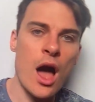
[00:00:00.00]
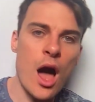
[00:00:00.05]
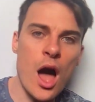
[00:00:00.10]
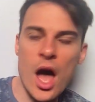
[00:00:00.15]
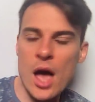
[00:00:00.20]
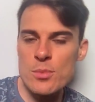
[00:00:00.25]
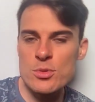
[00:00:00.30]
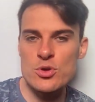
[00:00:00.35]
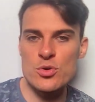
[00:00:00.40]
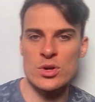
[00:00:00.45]

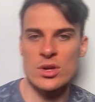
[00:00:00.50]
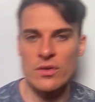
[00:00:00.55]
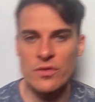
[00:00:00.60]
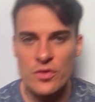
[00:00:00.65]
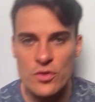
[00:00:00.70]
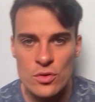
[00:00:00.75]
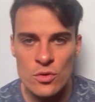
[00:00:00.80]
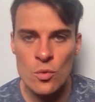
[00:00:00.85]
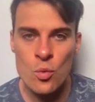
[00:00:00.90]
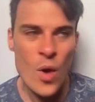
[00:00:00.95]
I'm doing it
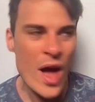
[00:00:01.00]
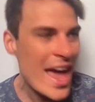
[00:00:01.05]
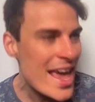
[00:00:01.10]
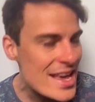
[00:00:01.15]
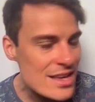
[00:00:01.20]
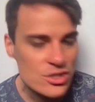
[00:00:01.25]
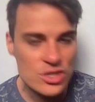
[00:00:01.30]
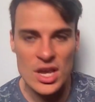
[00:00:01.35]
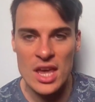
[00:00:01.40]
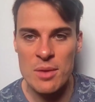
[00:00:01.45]
for a
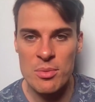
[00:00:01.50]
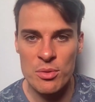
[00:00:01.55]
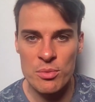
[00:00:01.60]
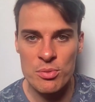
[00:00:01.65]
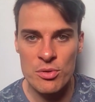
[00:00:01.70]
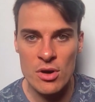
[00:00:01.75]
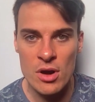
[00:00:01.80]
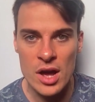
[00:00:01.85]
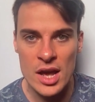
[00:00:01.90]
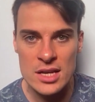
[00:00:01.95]
way cheaper
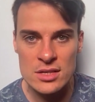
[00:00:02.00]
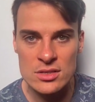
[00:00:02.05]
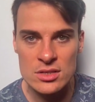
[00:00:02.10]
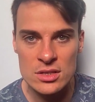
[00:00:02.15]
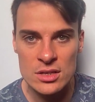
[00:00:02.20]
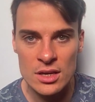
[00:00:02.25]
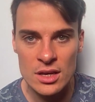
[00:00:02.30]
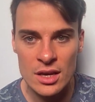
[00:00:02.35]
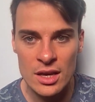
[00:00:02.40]
price.